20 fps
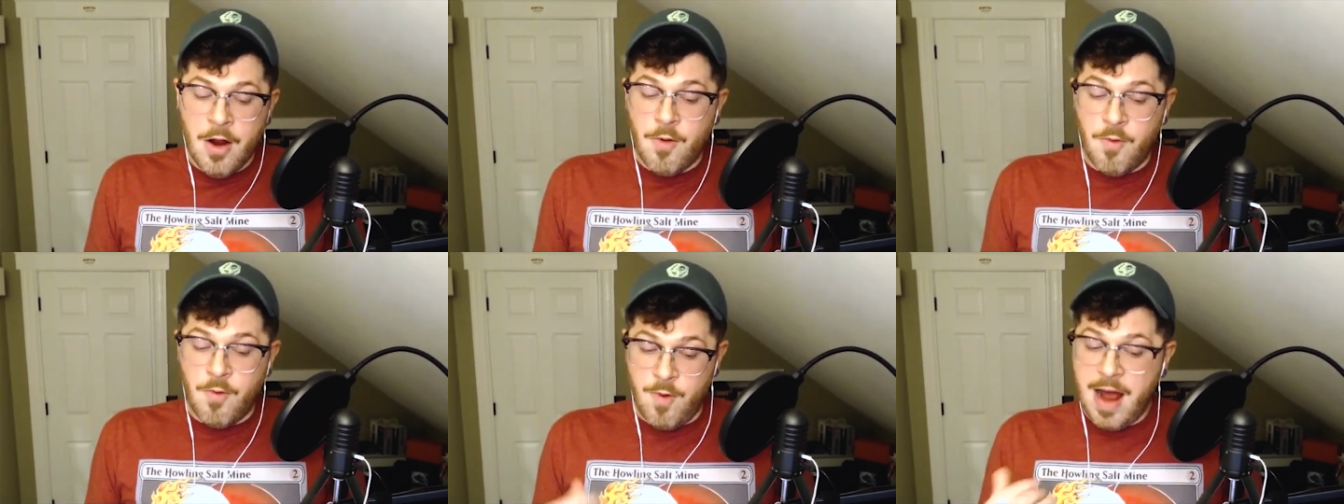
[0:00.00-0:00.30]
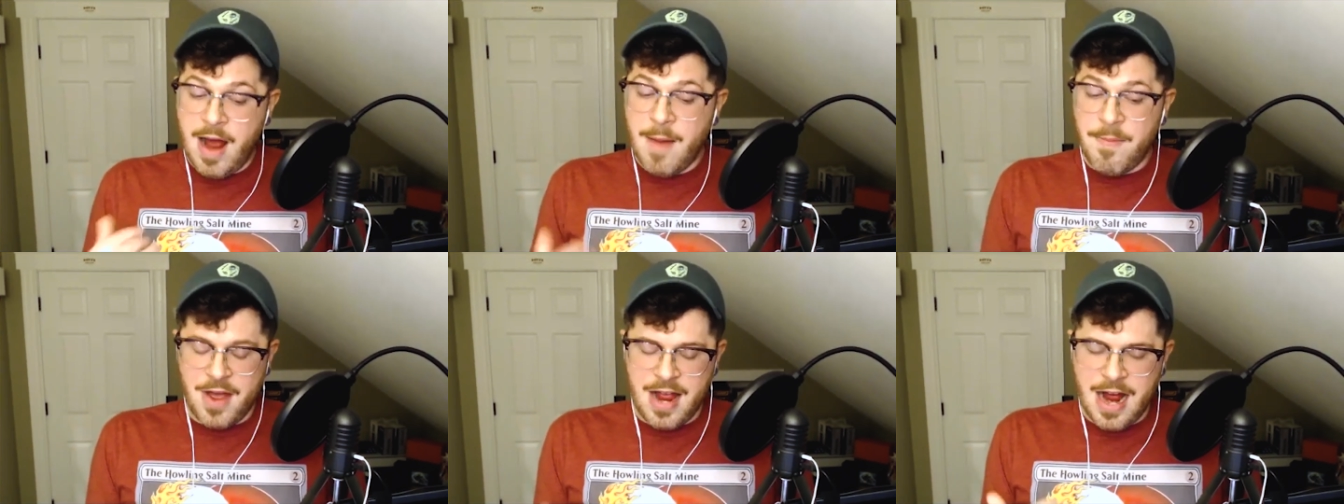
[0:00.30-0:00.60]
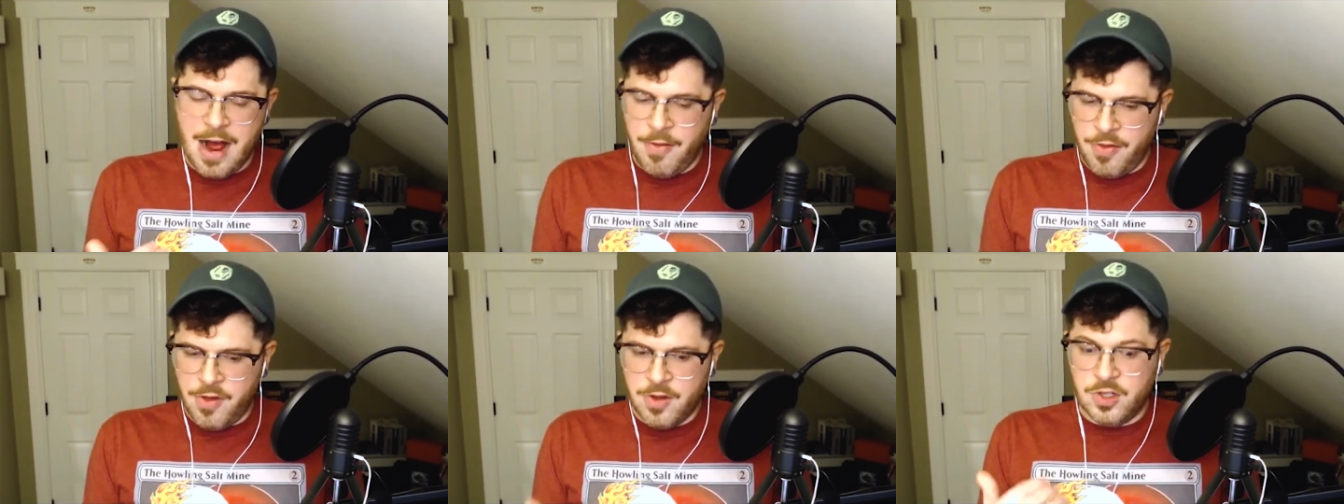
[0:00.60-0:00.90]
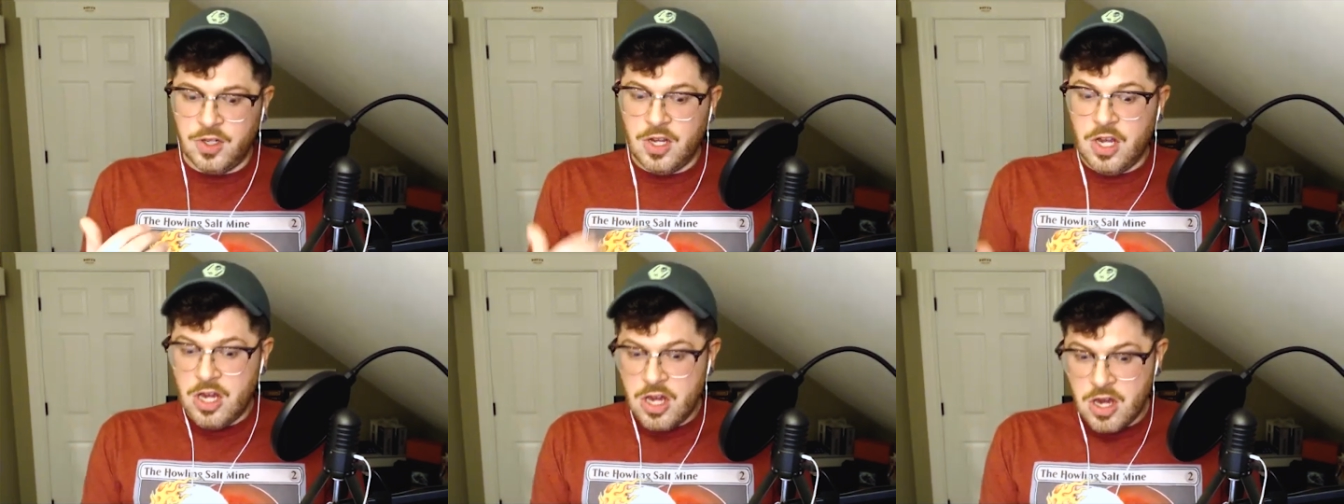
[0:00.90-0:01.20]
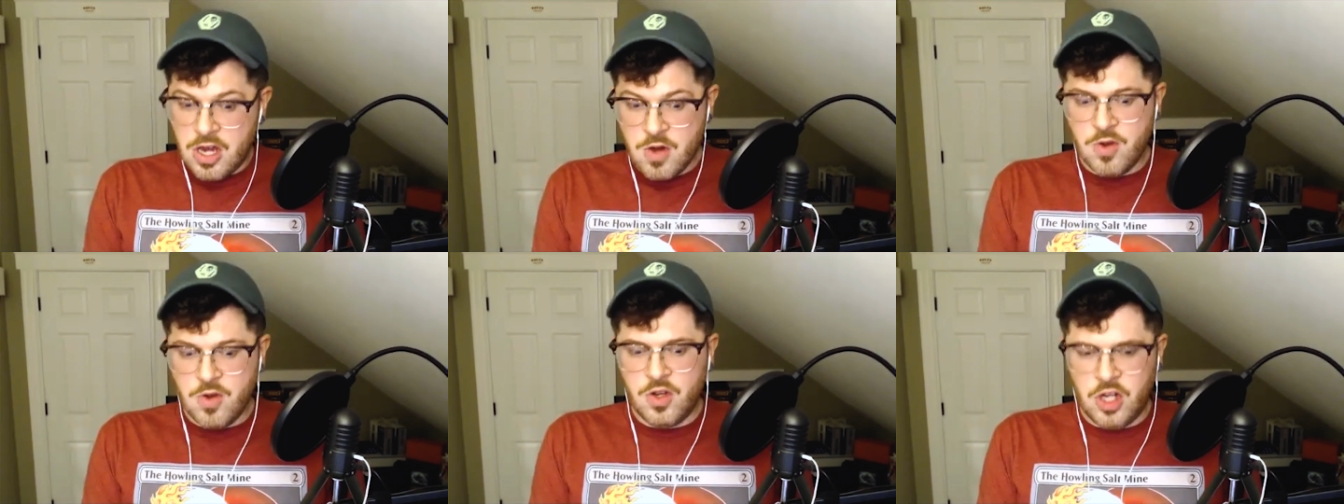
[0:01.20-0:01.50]
ramping out those
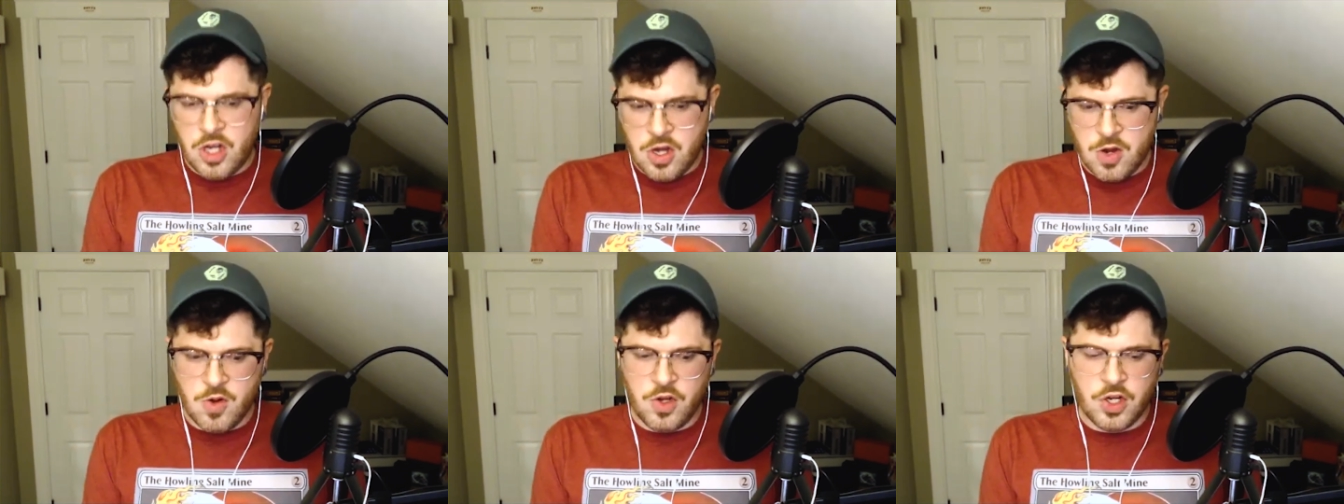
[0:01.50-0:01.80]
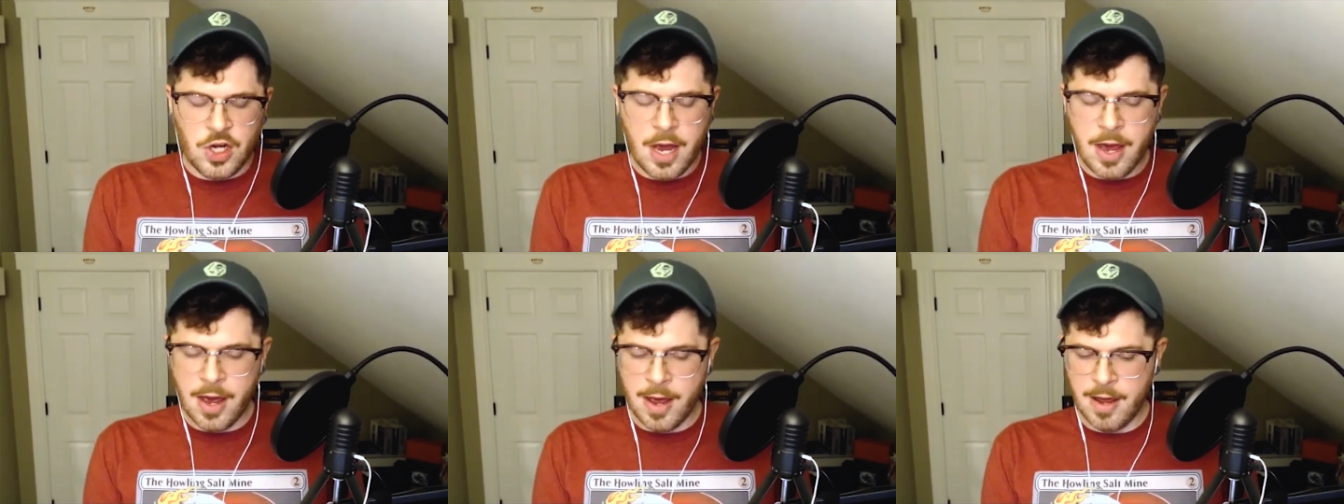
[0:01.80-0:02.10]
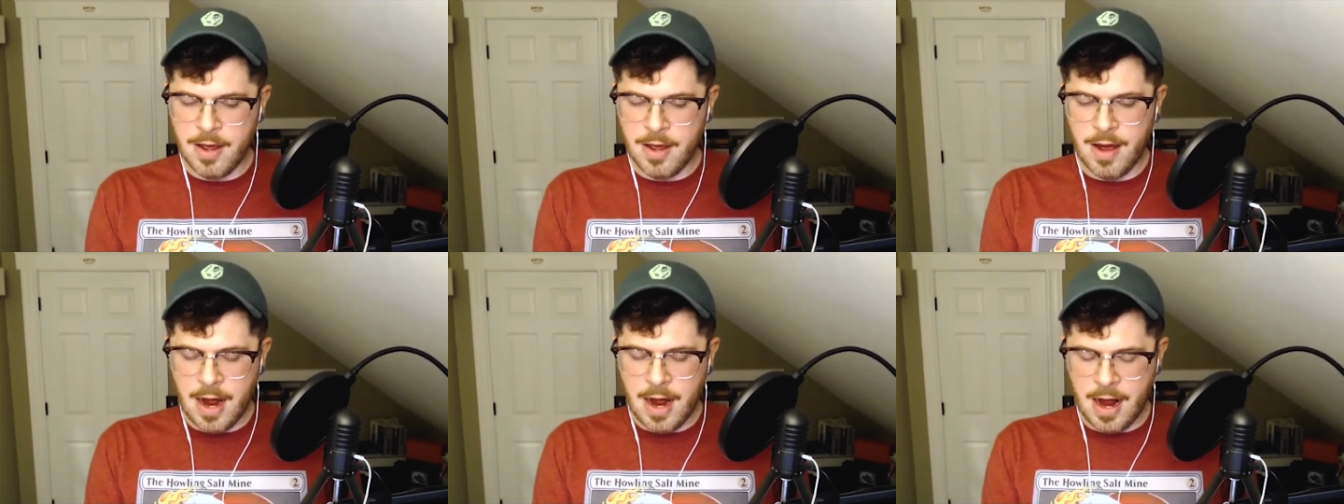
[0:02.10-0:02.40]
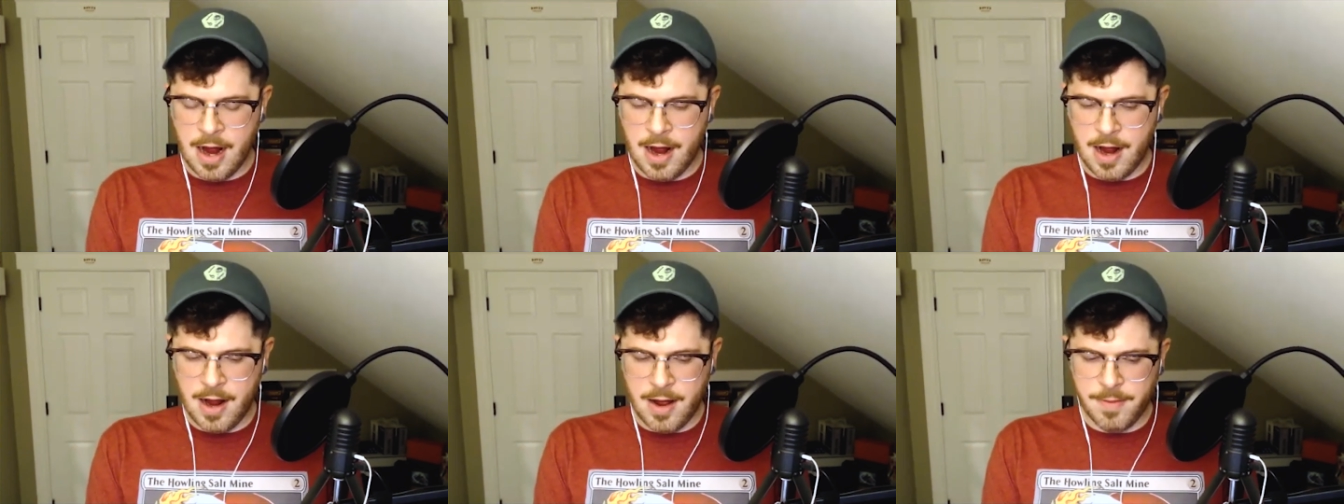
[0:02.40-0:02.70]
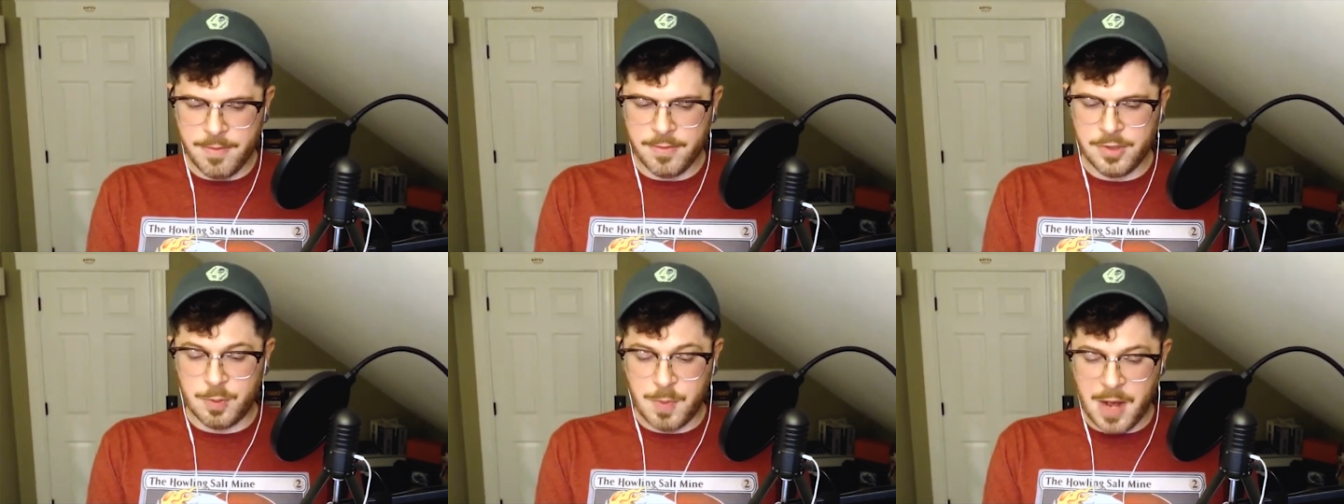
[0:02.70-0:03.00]
huge
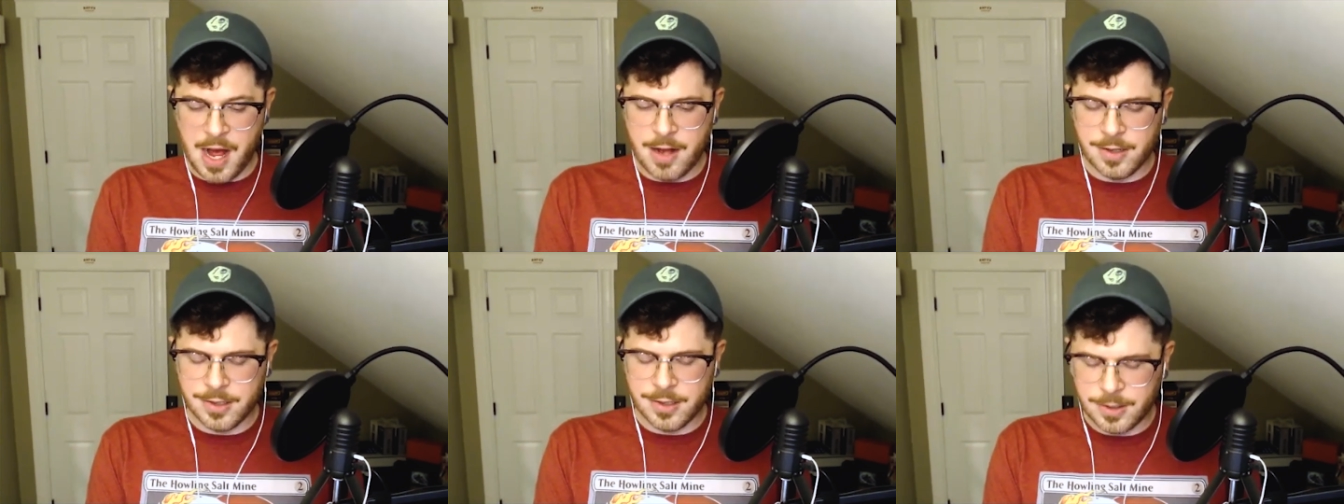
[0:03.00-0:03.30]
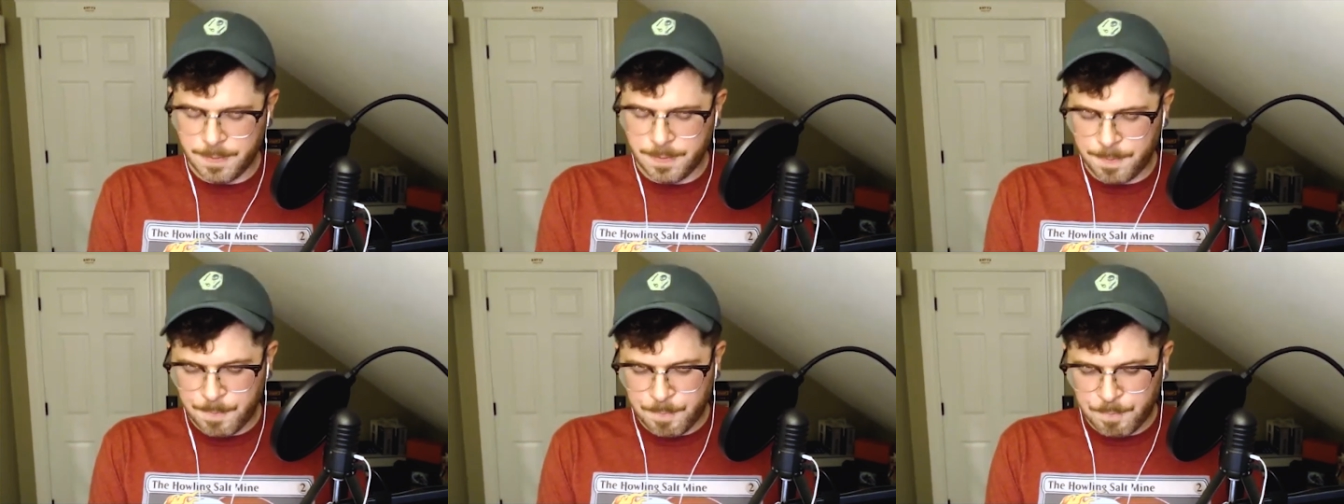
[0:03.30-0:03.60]
spells.